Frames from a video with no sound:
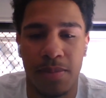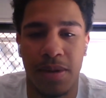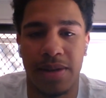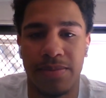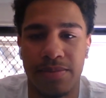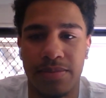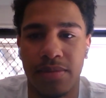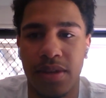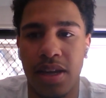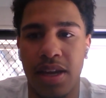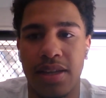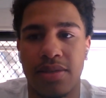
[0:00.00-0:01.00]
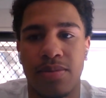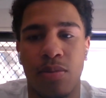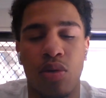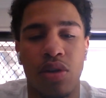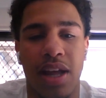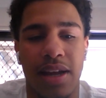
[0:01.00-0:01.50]
but it's
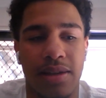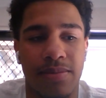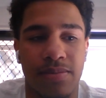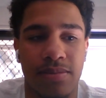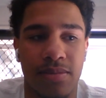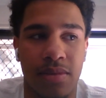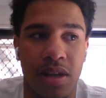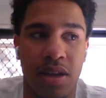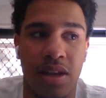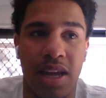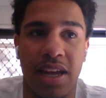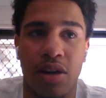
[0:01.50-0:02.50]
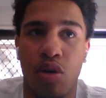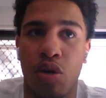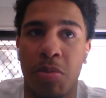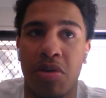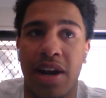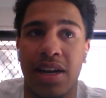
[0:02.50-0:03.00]
more like
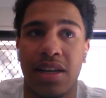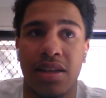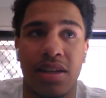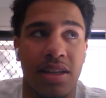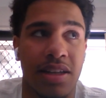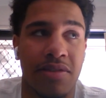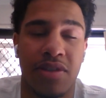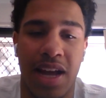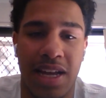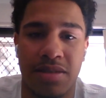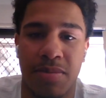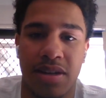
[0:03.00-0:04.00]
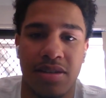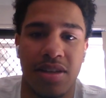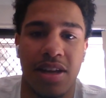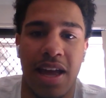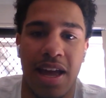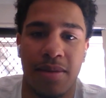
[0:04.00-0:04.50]
incorporating different aspects
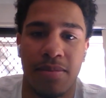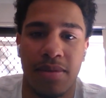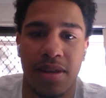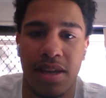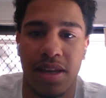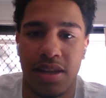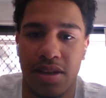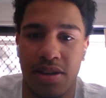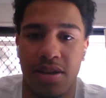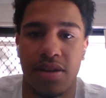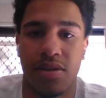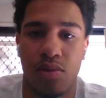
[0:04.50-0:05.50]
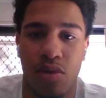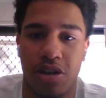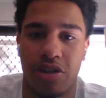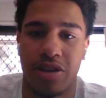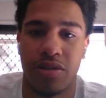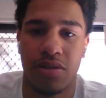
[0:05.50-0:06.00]
of the game into
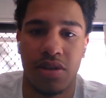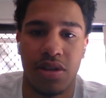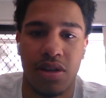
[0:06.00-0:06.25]
one drill.